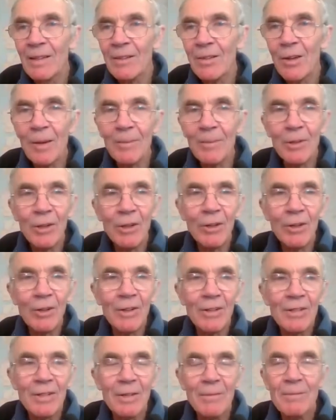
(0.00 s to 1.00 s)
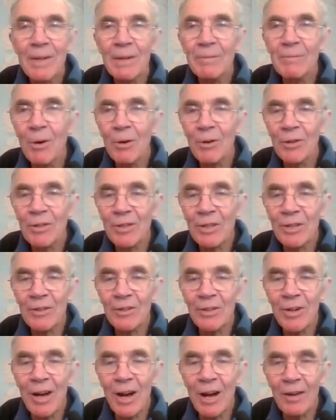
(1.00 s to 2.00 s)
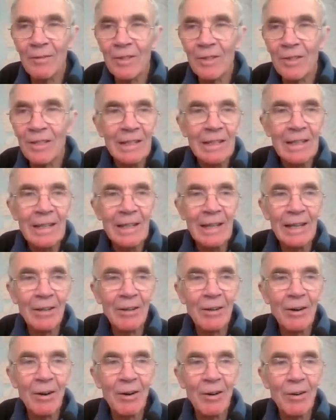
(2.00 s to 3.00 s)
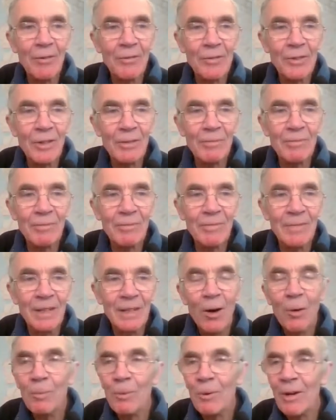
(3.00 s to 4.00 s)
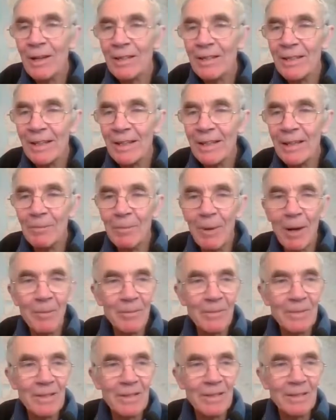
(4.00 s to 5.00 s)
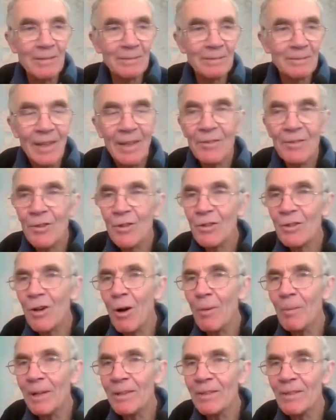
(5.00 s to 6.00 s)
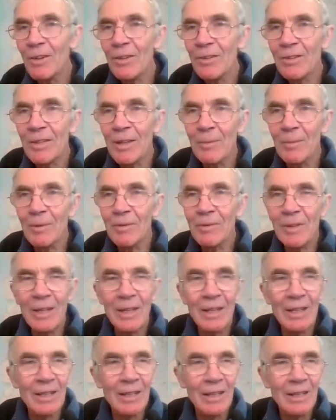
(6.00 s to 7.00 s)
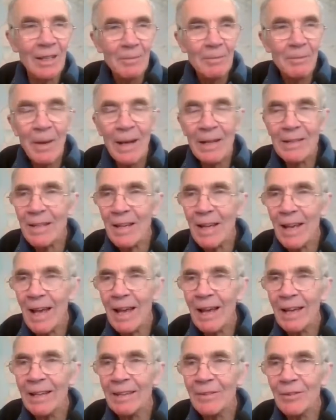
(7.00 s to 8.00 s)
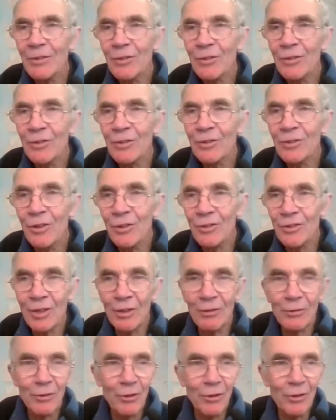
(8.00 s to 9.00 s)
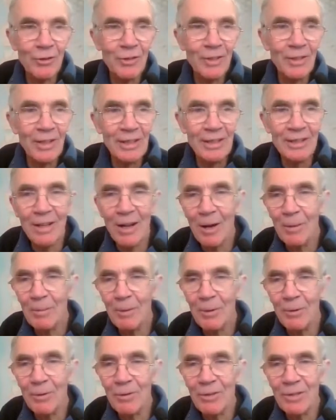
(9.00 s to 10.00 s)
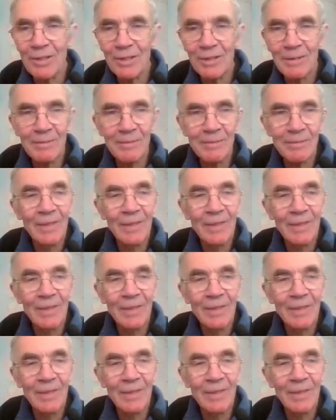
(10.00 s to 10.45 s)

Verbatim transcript: So, I'm going to look at some monitor graphs here of some operating heat pumps and just comment on some of the better and not so good examples.